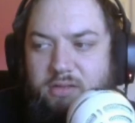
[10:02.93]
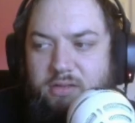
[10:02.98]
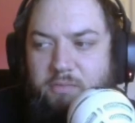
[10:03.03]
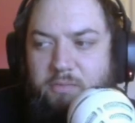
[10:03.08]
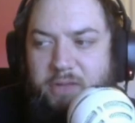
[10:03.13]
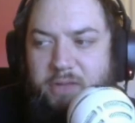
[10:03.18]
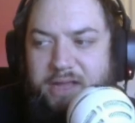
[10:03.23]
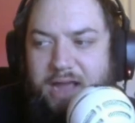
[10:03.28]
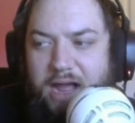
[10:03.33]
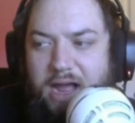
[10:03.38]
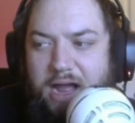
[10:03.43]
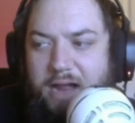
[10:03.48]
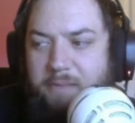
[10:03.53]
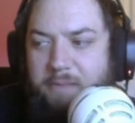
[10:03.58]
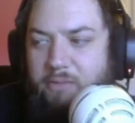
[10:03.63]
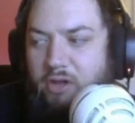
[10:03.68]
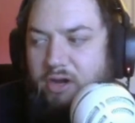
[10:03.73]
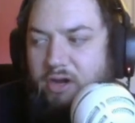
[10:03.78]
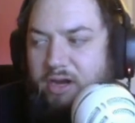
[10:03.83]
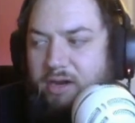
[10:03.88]
But yeah, I'm
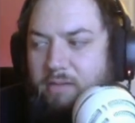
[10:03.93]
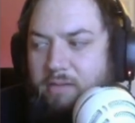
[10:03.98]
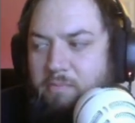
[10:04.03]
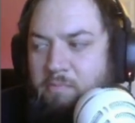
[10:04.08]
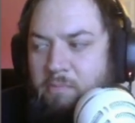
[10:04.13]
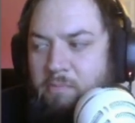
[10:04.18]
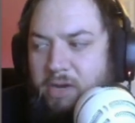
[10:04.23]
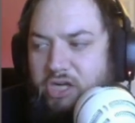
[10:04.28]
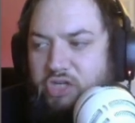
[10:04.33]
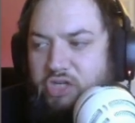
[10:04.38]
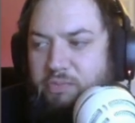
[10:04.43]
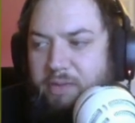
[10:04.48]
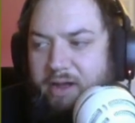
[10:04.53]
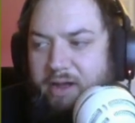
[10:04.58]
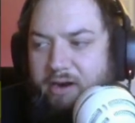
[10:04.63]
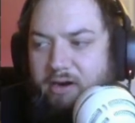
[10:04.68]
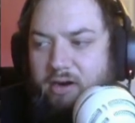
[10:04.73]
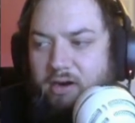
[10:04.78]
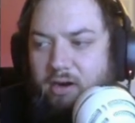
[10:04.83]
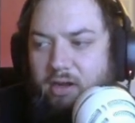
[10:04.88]
looking much
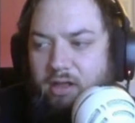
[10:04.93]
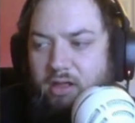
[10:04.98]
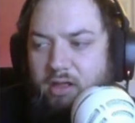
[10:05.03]
better.